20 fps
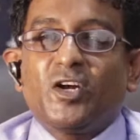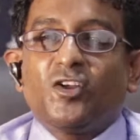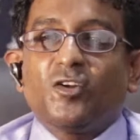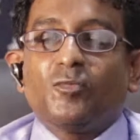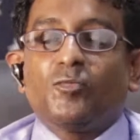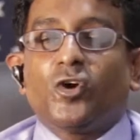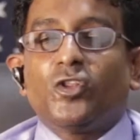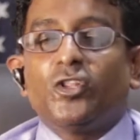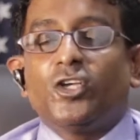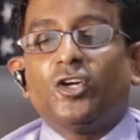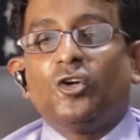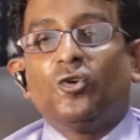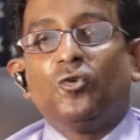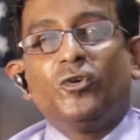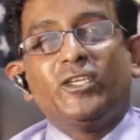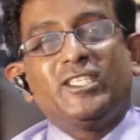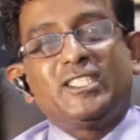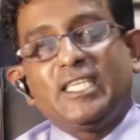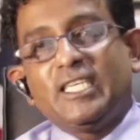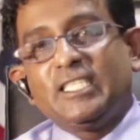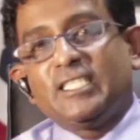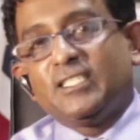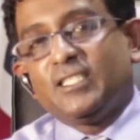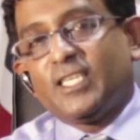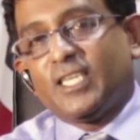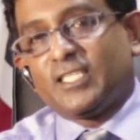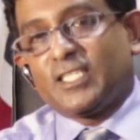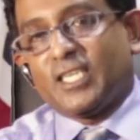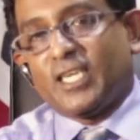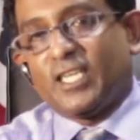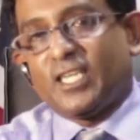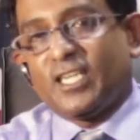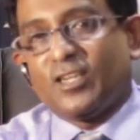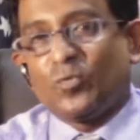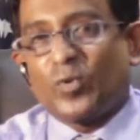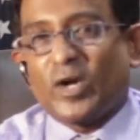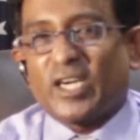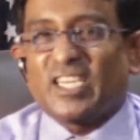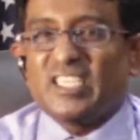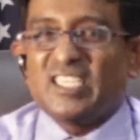are not bothered who is teaching their child,
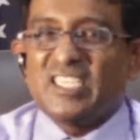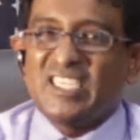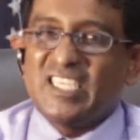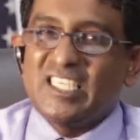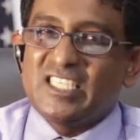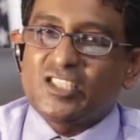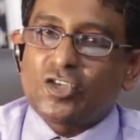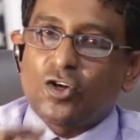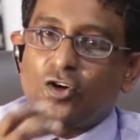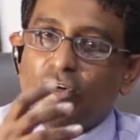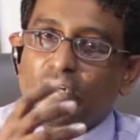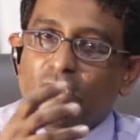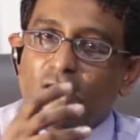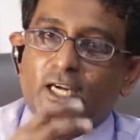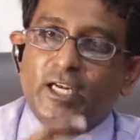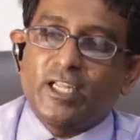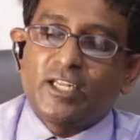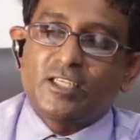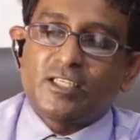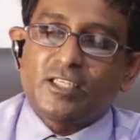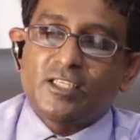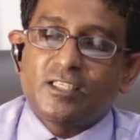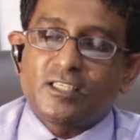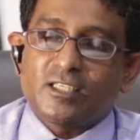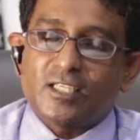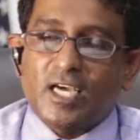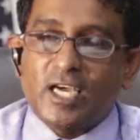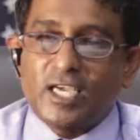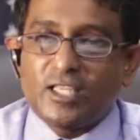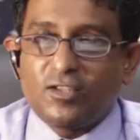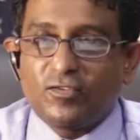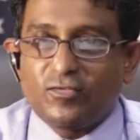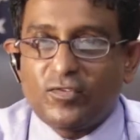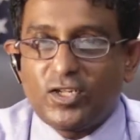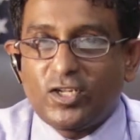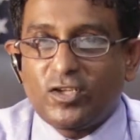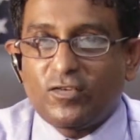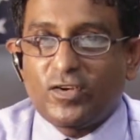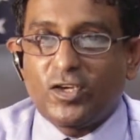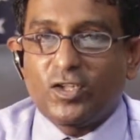what his or her credentials are in the
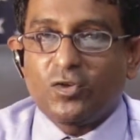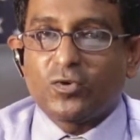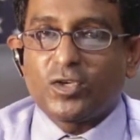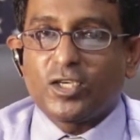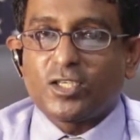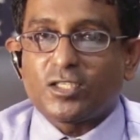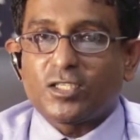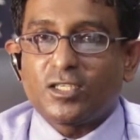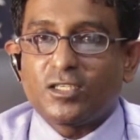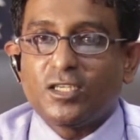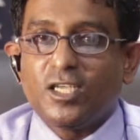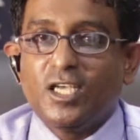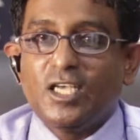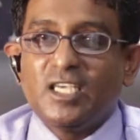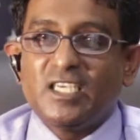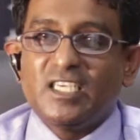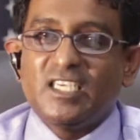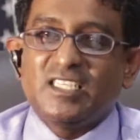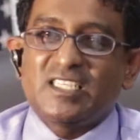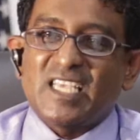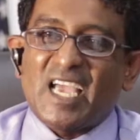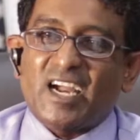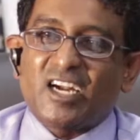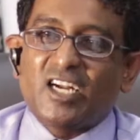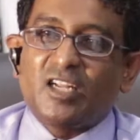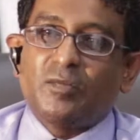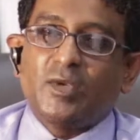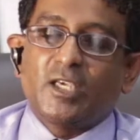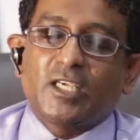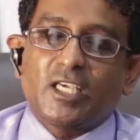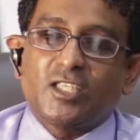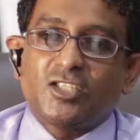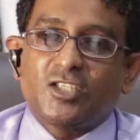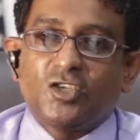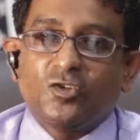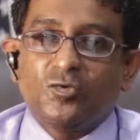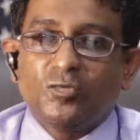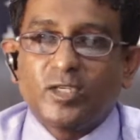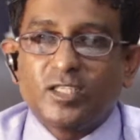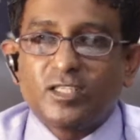field of education, his academic
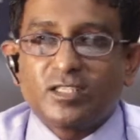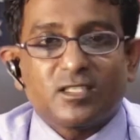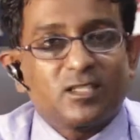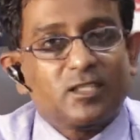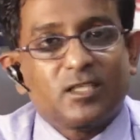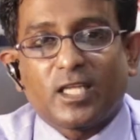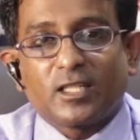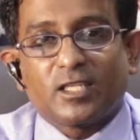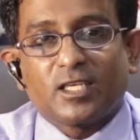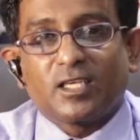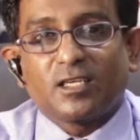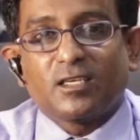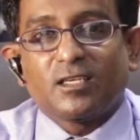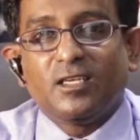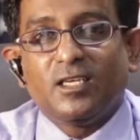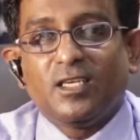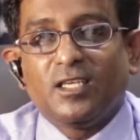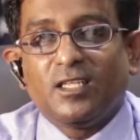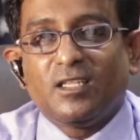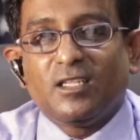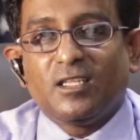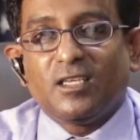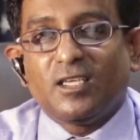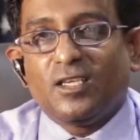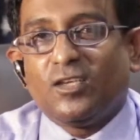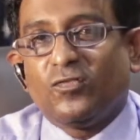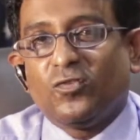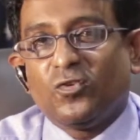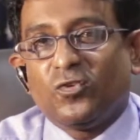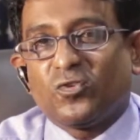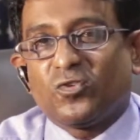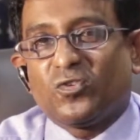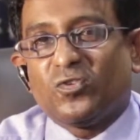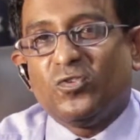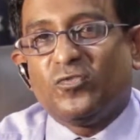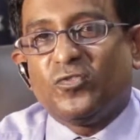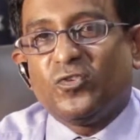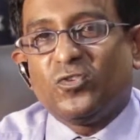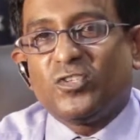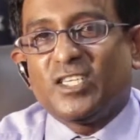achievements, nothing. If
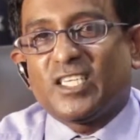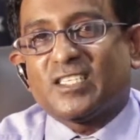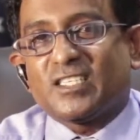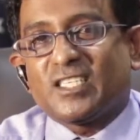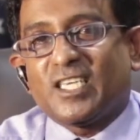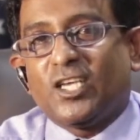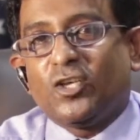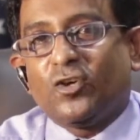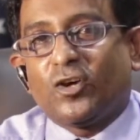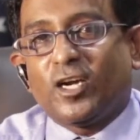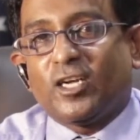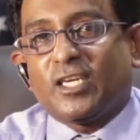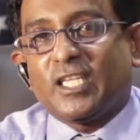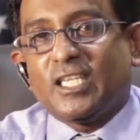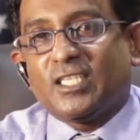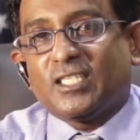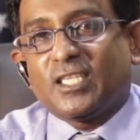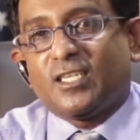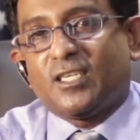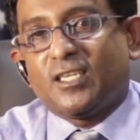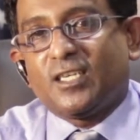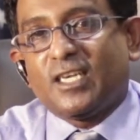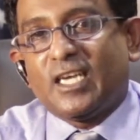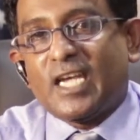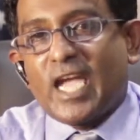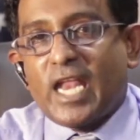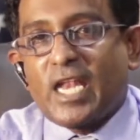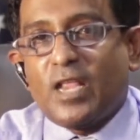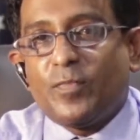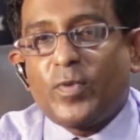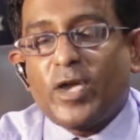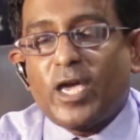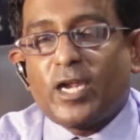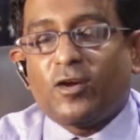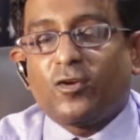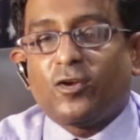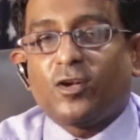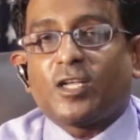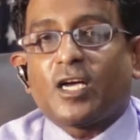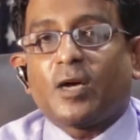you just say you are a teacher, any
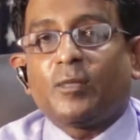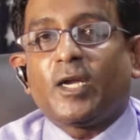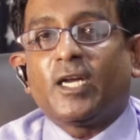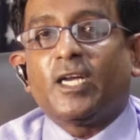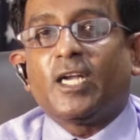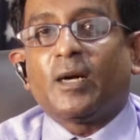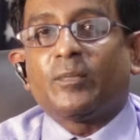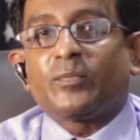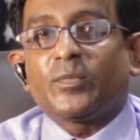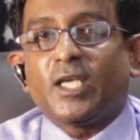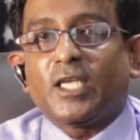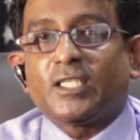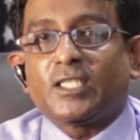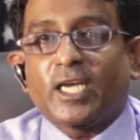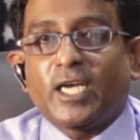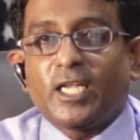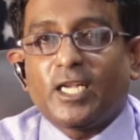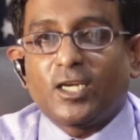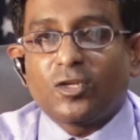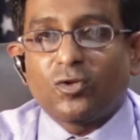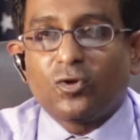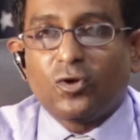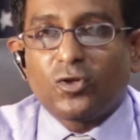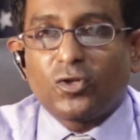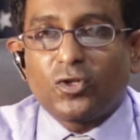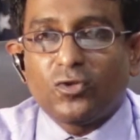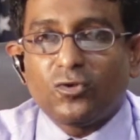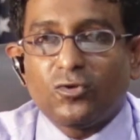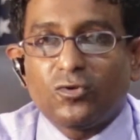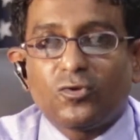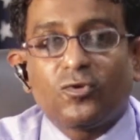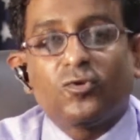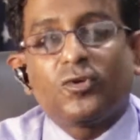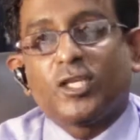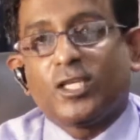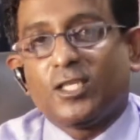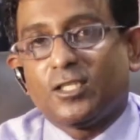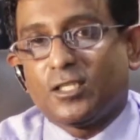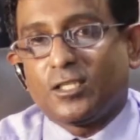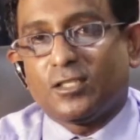parent will come and dump their child and go to you to
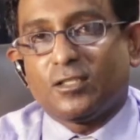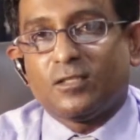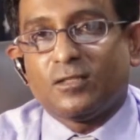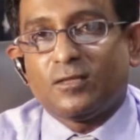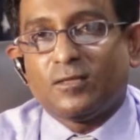teach.